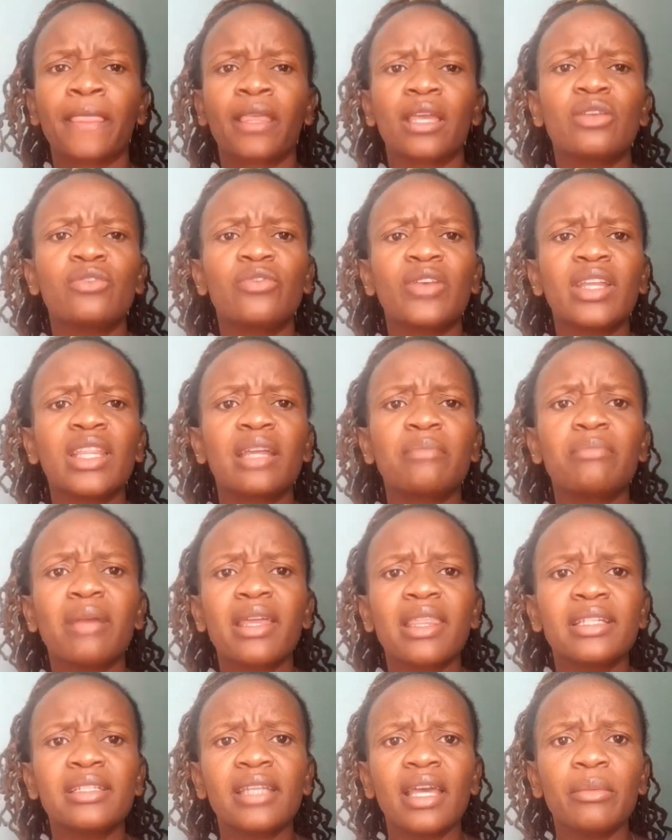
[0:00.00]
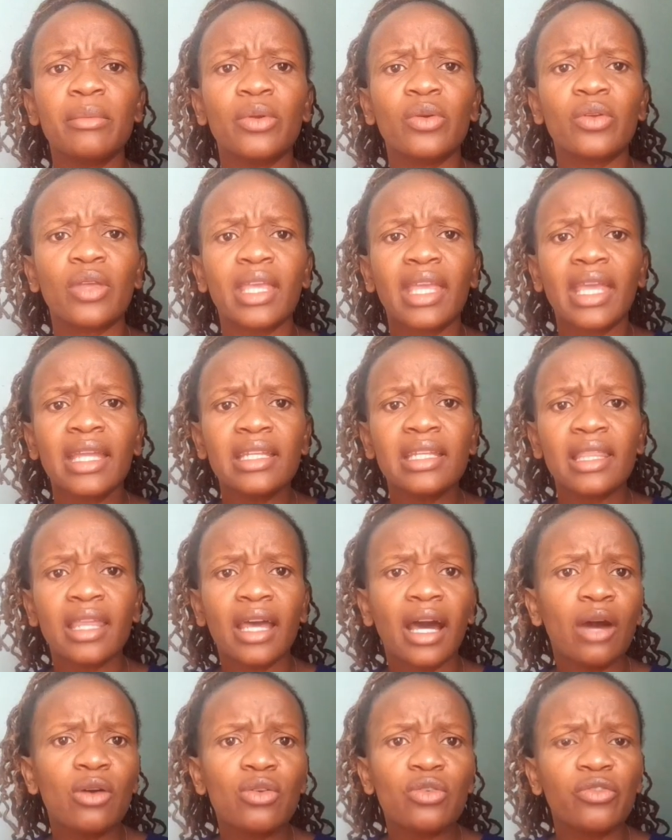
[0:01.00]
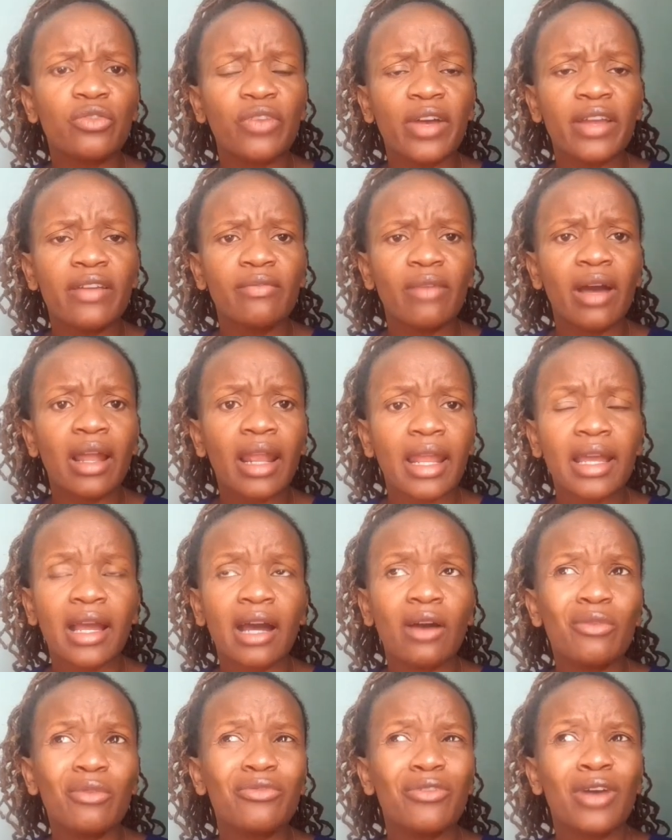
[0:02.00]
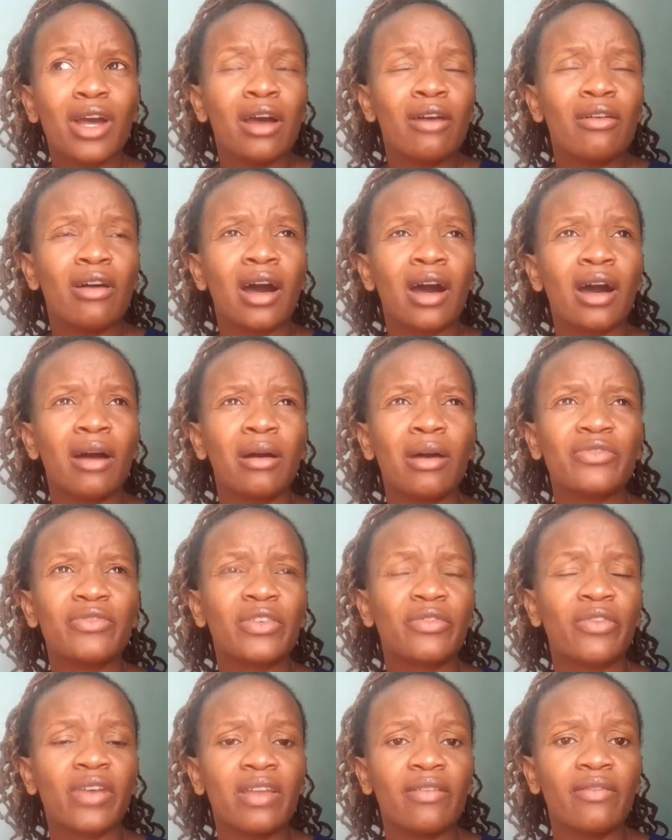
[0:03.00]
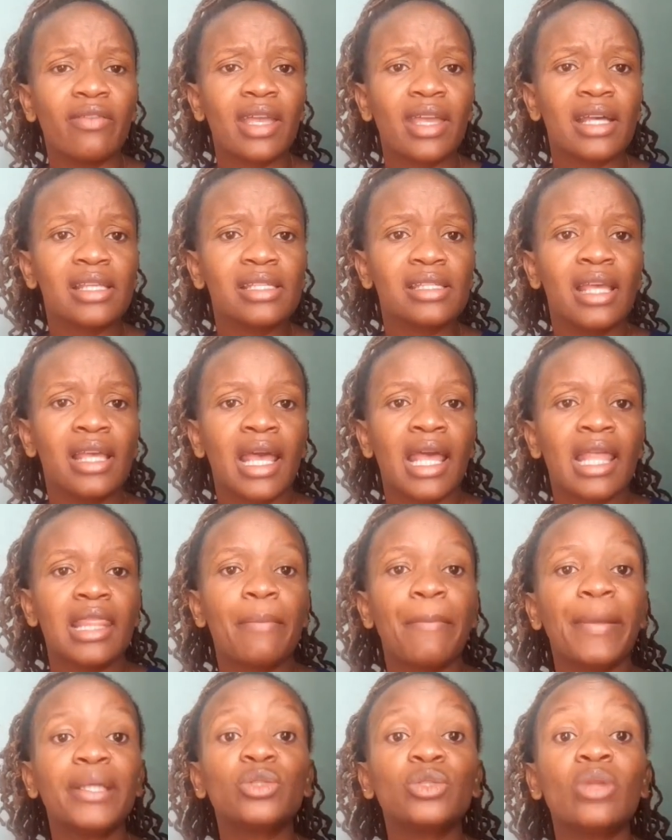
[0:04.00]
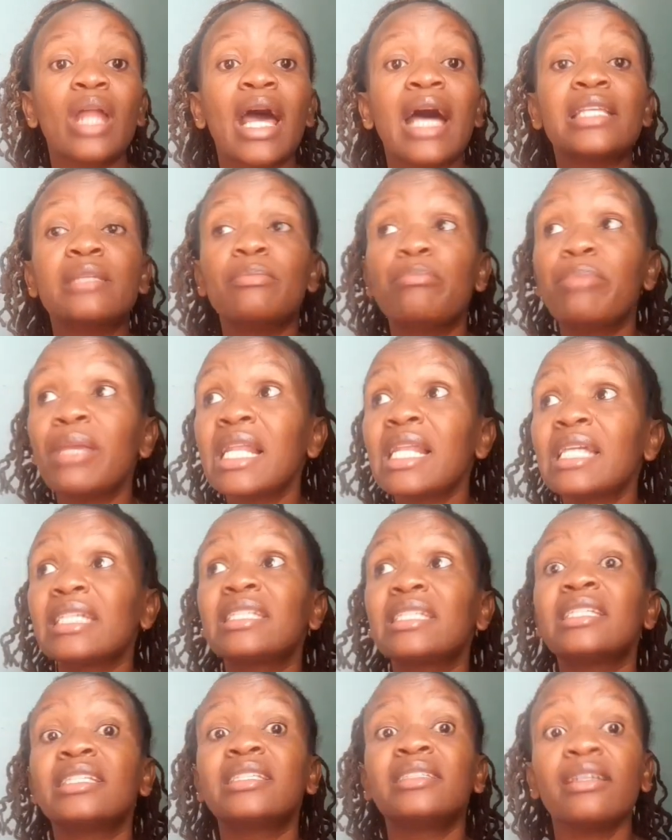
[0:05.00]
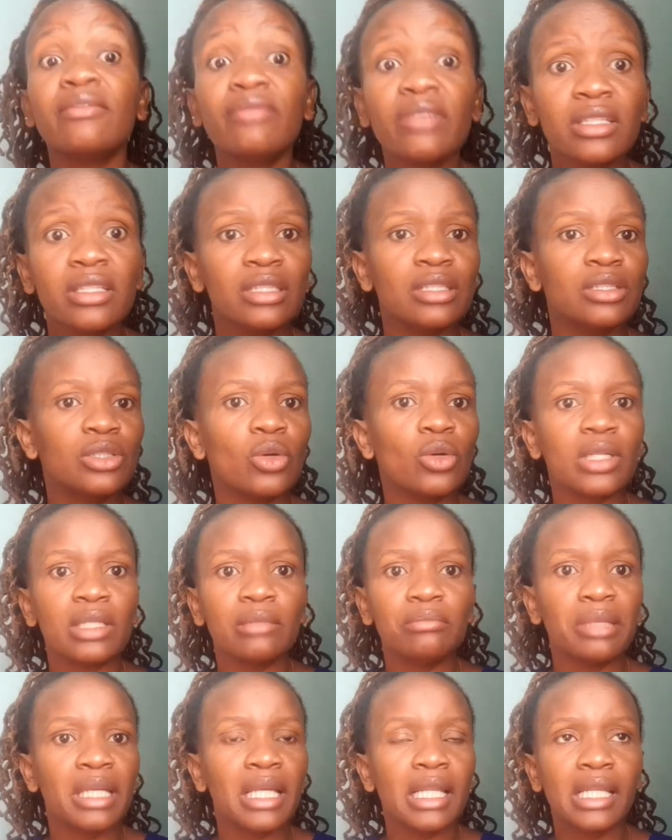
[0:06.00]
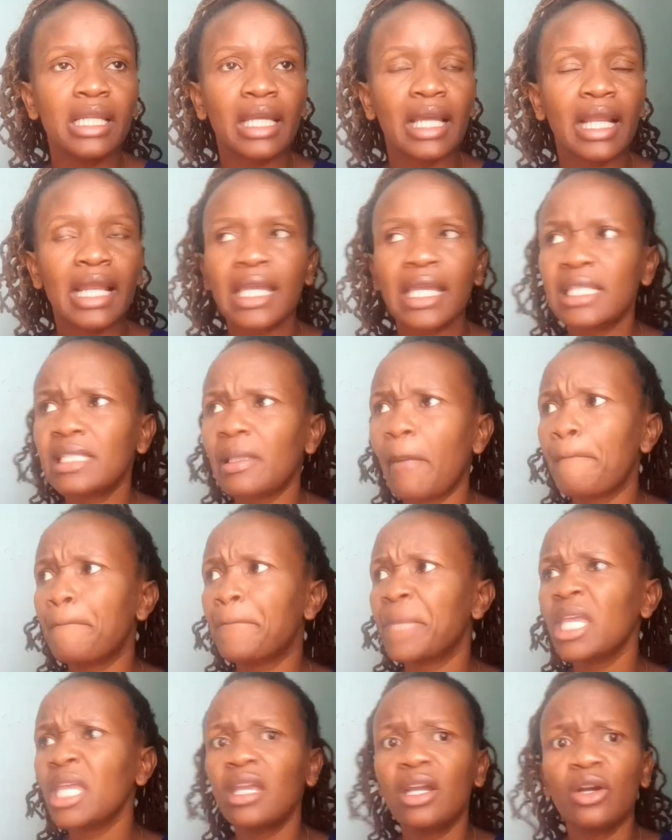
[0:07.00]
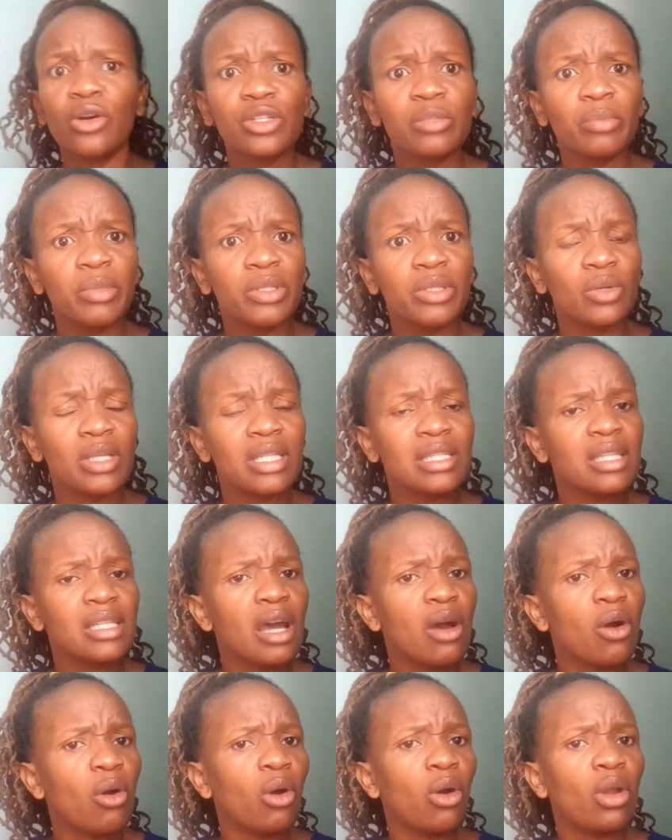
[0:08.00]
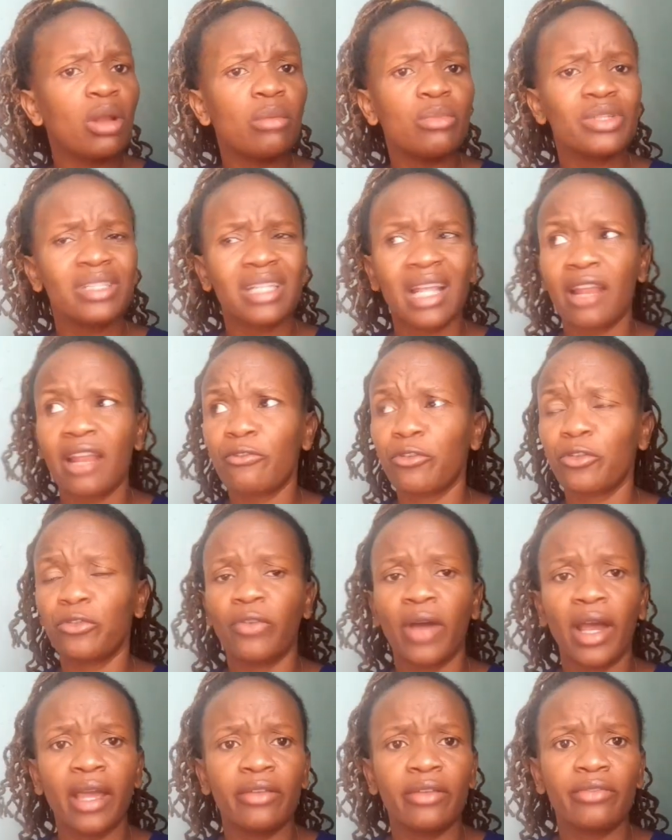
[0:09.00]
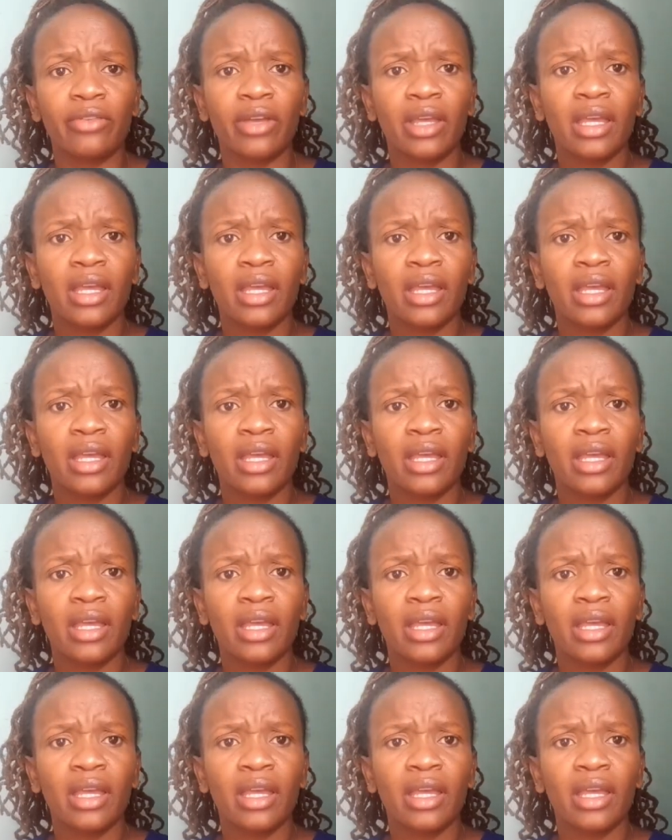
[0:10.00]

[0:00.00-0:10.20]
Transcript: you find that by the time you're getting there out of five like out uh, after five years the person has built a seven story building like it's a big hospital it's now almost a level five